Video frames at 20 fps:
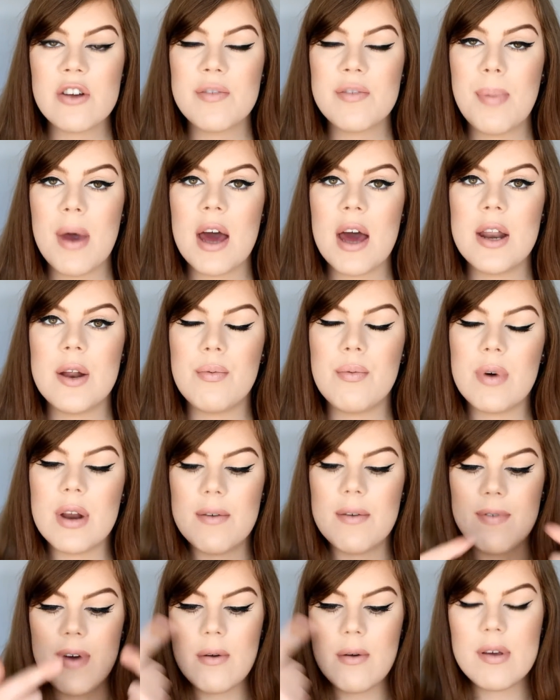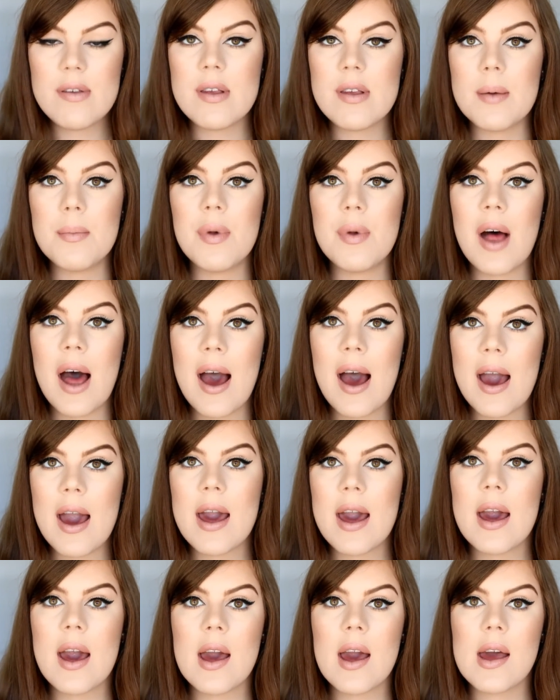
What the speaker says: just patted with a very simple eye